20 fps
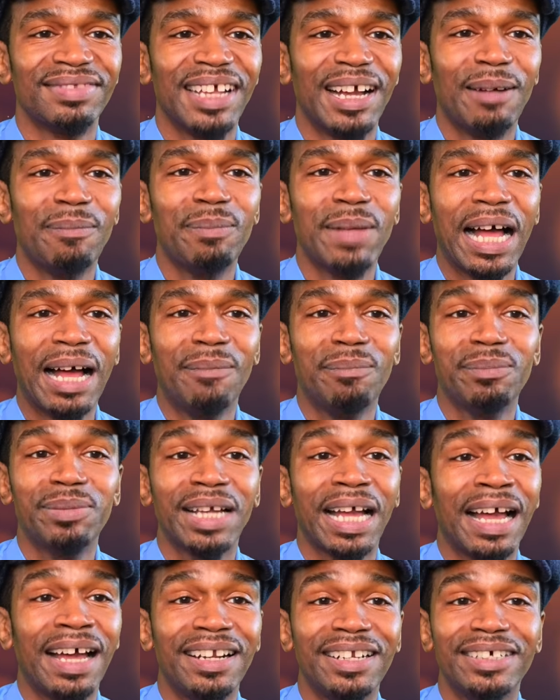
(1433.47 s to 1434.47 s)
I'm
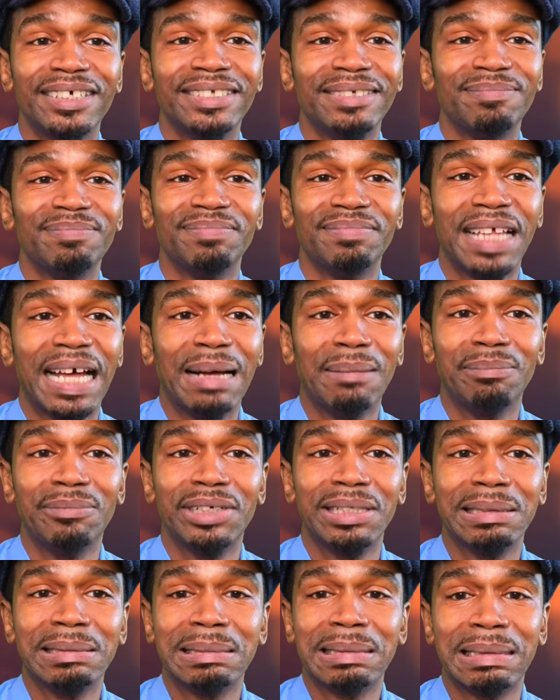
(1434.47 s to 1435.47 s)

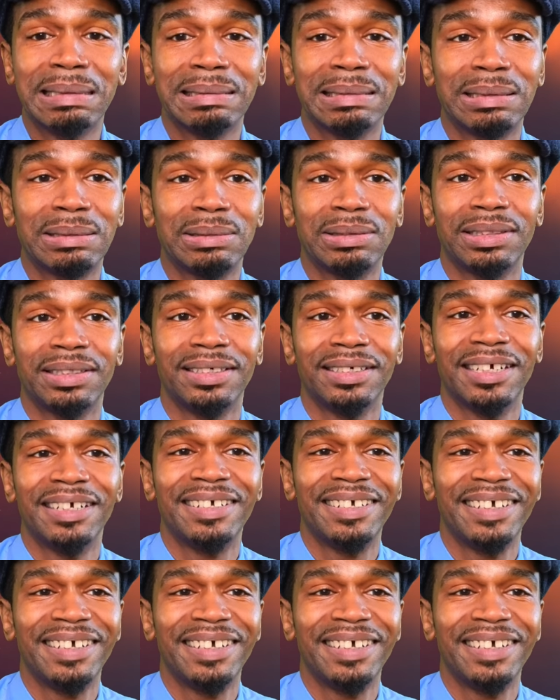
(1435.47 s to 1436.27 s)
really not sure.